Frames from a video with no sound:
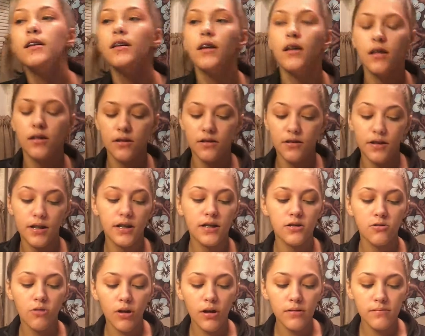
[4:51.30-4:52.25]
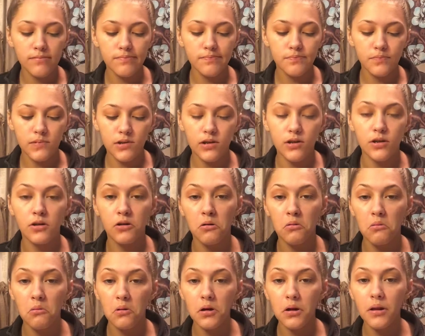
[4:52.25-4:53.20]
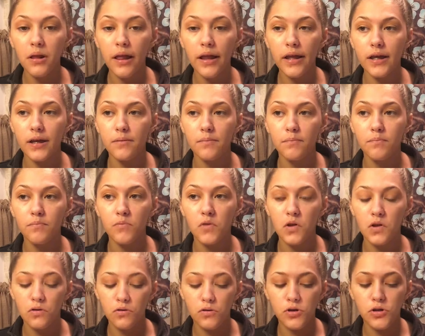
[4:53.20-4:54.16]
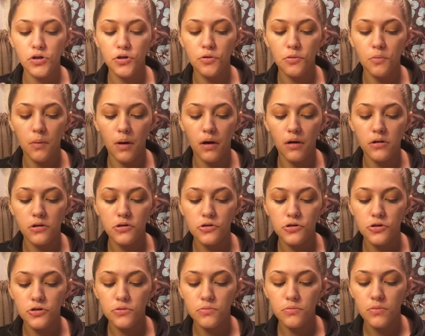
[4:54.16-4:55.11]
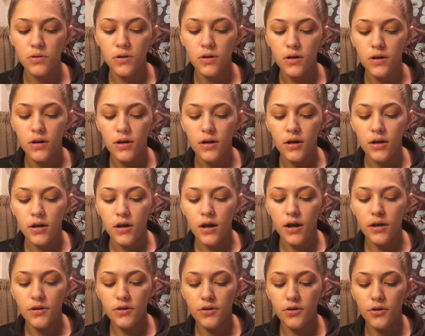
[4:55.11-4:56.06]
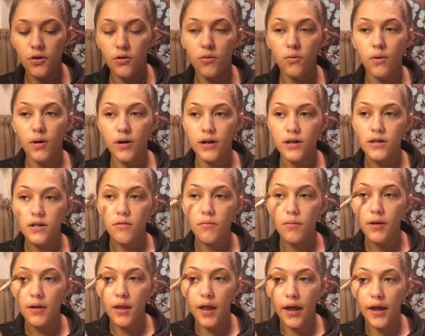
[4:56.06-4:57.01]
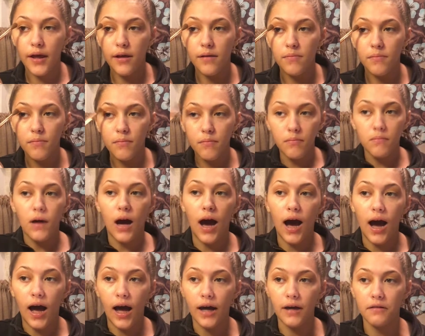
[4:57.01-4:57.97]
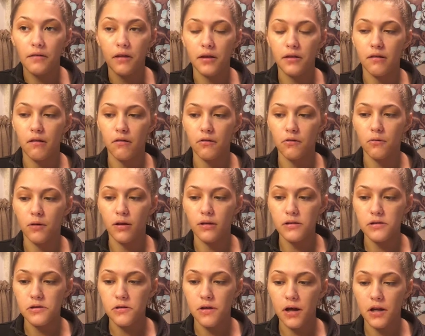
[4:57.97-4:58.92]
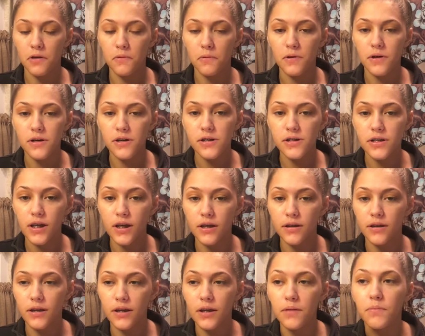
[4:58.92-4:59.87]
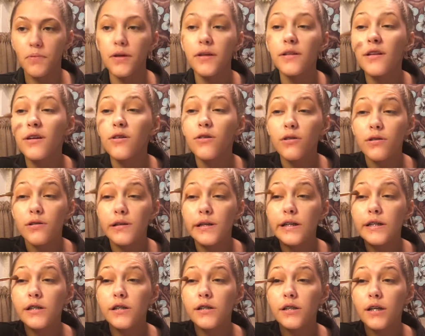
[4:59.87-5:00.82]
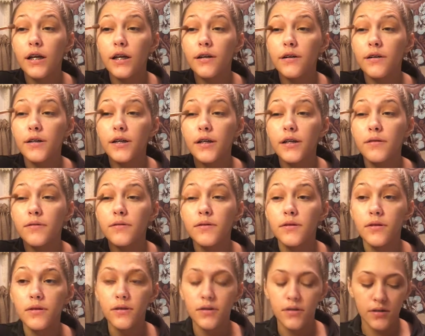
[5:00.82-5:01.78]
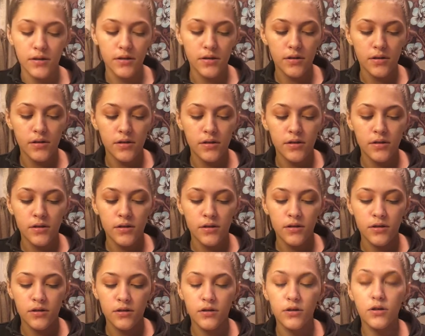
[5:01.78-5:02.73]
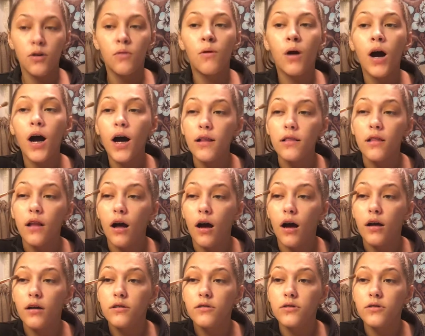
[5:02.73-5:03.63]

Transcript: And this one, you don't want to like use too much, and you don't want it to be like high like the other ones. You kind of want to just like keep it in the crease area. You don't want a lot.